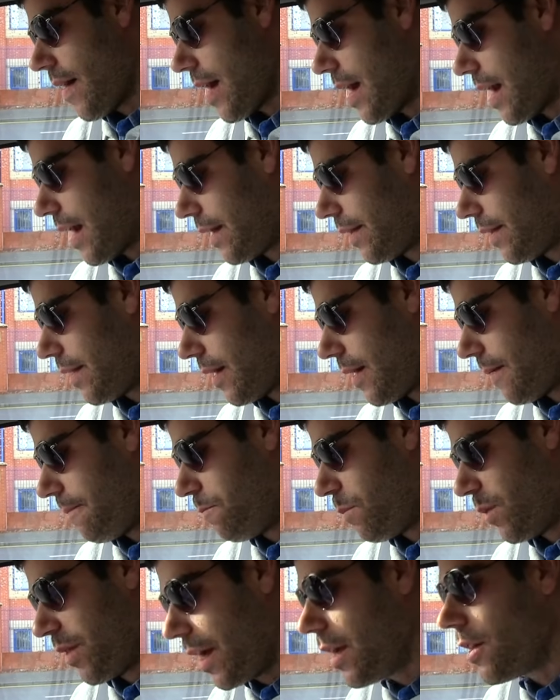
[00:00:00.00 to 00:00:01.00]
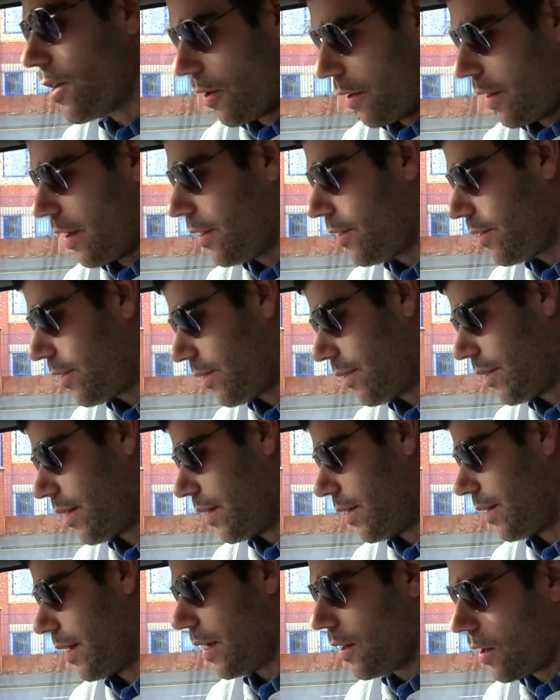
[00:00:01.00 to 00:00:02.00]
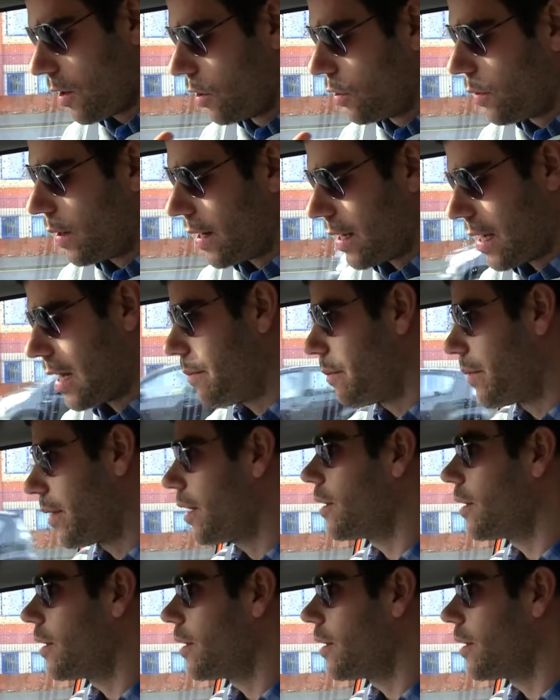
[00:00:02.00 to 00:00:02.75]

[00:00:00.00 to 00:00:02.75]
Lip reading: And they know this, they know who I am,